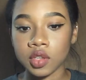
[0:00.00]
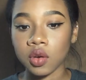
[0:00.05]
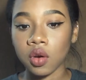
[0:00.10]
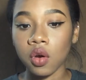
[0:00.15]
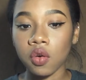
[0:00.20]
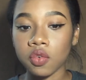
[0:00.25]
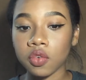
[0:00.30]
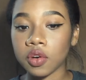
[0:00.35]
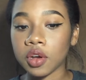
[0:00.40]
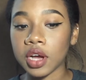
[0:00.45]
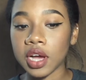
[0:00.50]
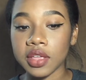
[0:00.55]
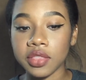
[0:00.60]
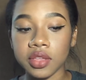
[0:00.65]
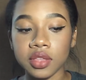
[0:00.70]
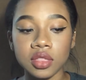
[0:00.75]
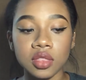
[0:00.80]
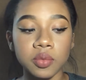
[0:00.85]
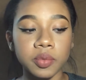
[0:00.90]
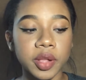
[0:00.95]
So overall, I
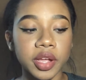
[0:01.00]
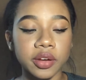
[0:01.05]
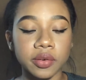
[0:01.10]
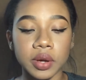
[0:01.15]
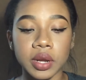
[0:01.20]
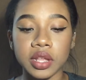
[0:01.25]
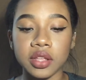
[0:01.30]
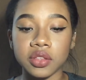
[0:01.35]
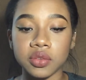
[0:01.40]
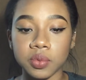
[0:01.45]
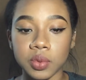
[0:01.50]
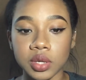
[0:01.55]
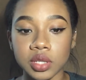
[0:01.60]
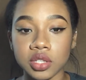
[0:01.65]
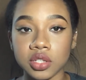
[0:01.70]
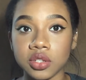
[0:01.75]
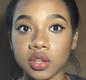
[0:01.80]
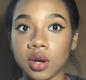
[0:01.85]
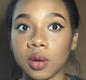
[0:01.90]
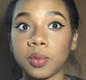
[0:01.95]
think the Black Radiance one
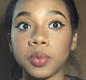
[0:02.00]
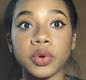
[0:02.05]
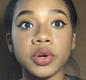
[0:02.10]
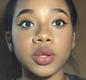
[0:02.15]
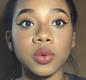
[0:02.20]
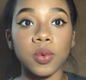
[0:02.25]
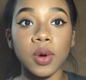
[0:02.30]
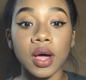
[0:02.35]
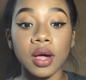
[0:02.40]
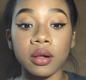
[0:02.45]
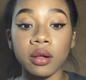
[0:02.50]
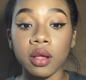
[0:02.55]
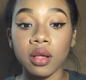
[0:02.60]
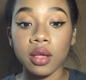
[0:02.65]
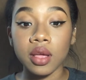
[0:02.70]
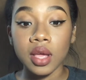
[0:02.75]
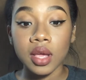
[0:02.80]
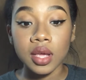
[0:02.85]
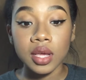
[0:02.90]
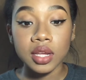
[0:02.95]
stood up pretty well.
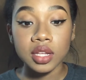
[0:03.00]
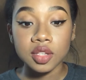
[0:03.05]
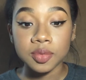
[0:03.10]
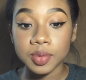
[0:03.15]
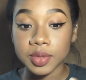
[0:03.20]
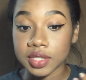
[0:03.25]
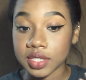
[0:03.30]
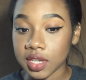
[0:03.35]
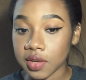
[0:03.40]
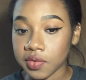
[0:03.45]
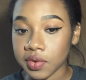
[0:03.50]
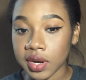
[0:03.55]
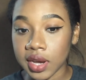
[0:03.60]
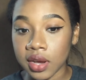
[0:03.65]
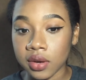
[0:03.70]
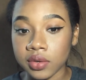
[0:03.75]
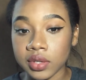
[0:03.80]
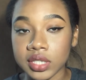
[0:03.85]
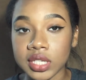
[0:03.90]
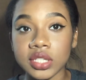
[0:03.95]
It's been 7
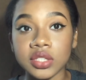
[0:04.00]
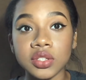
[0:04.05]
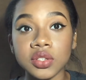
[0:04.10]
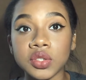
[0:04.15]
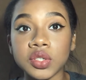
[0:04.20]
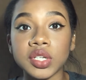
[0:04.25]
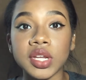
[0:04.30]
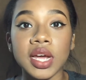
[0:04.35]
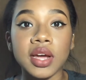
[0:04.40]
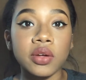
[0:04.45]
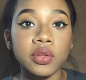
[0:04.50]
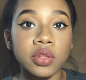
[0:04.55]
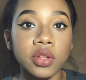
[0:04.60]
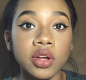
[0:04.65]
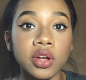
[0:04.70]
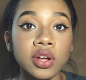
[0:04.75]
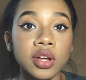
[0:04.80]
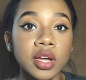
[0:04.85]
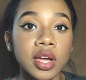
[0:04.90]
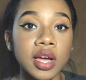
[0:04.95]
hours. That's usually how
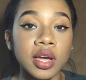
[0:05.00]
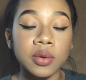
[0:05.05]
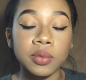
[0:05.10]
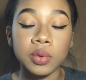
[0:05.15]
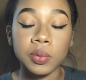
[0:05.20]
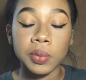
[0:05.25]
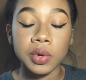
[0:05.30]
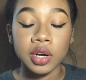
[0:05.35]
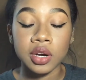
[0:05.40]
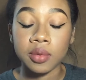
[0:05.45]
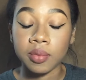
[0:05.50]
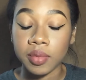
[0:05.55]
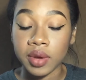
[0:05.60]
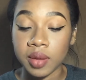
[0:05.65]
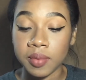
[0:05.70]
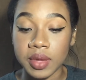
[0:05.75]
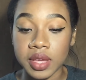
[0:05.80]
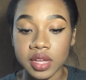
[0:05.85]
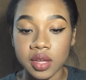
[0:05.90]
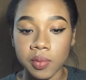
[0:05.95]
long I would wear
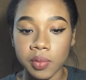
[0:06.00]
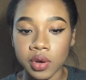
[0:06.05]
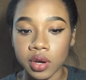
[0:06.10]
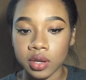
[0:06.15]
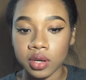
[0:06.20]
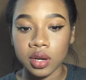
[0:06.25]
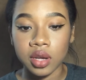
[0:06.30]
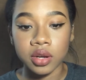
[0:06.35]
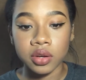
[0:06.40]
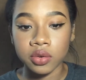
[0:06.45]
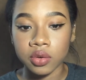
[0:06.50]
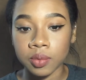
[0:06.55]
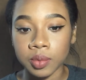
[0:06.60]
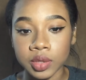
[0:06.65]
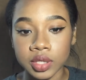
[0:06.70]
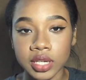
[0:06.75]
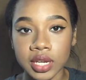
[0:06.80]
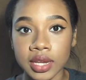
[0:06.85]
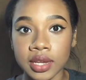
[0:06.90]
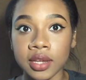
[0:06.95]
my makeup on a
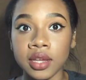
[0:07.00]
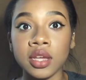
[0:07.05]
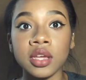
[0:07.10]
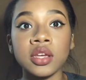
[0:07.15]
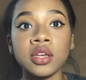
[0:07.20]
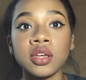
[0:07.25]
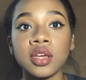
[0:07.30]
normal day.